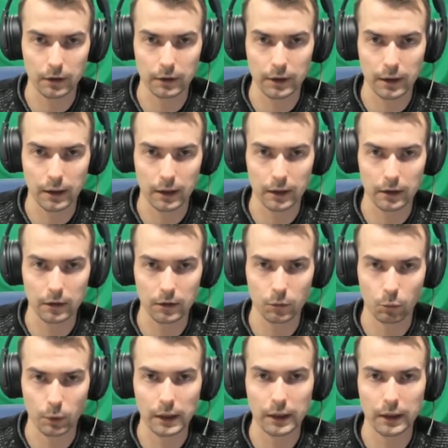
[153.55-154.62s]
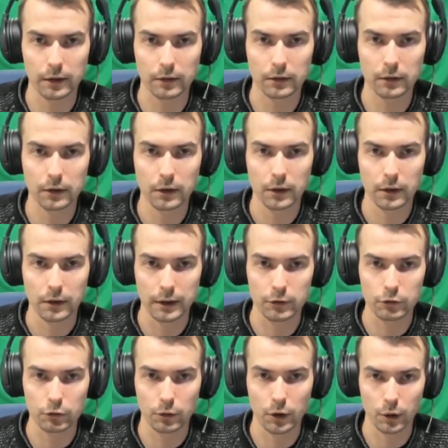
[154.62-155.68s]
that I really need
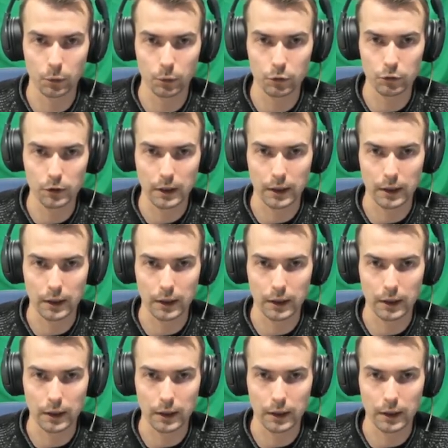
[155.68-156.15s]
to note.